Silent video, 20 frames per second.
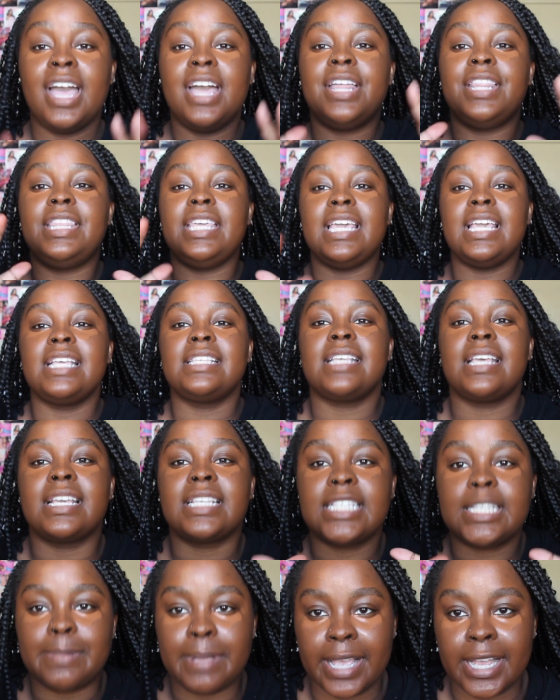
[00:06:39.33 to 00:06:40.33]
These
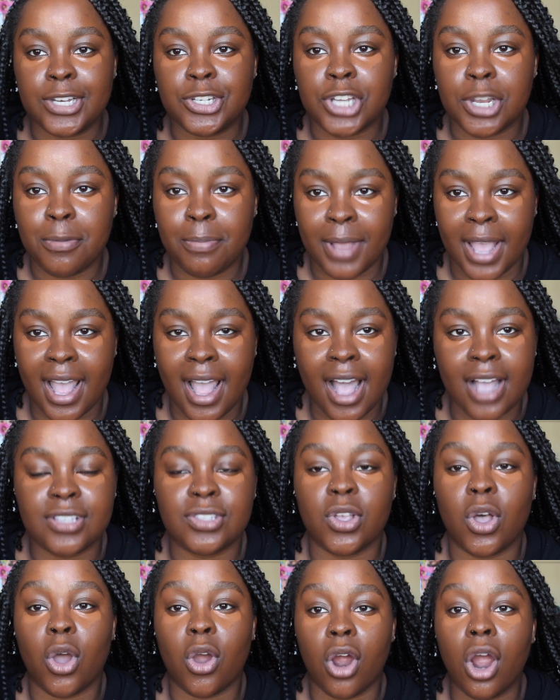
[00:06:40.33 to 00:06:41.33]
expansion
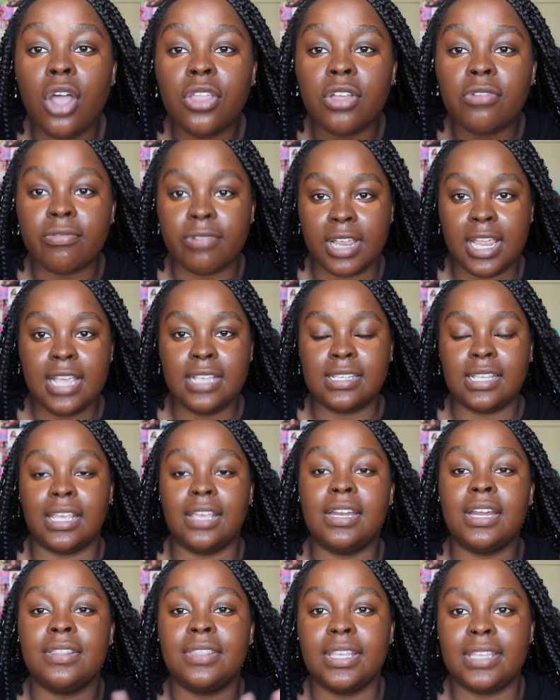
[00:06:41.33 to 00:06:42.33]
packs are the
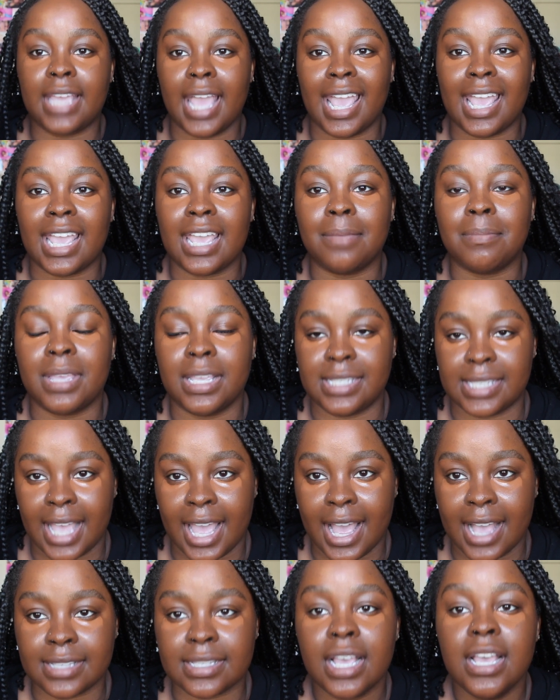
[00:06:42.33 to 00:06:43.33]
reason the game is
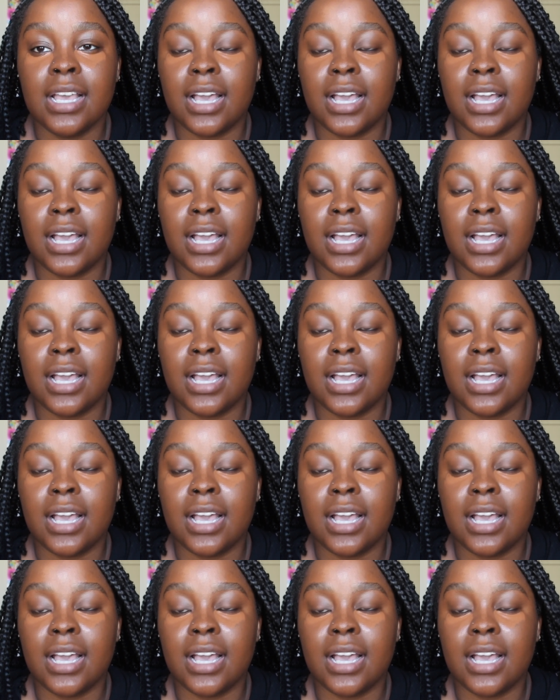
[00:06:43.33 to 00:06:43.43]
ass.